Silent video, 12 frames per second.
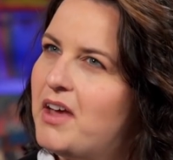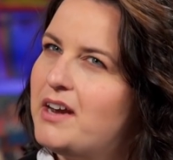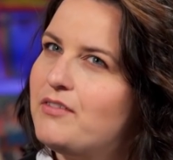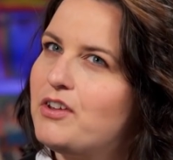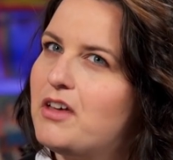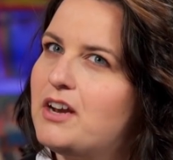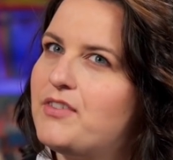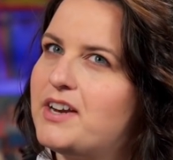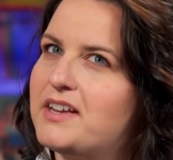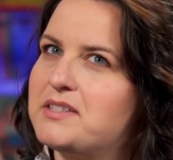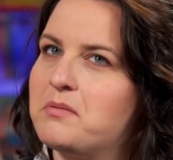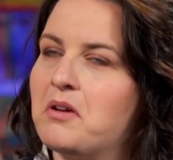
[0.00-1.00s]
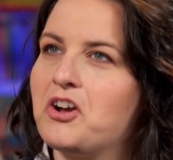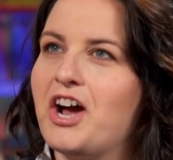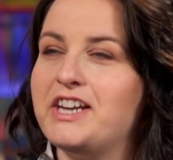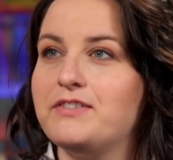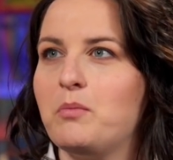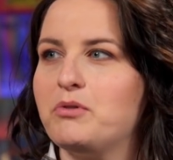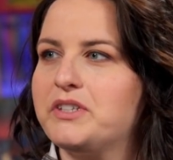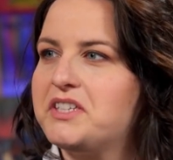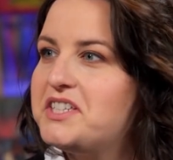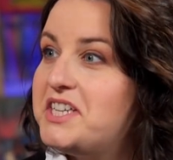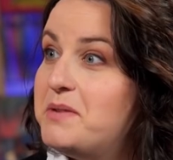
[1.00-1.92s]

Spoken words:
I never thought of it as kind of almost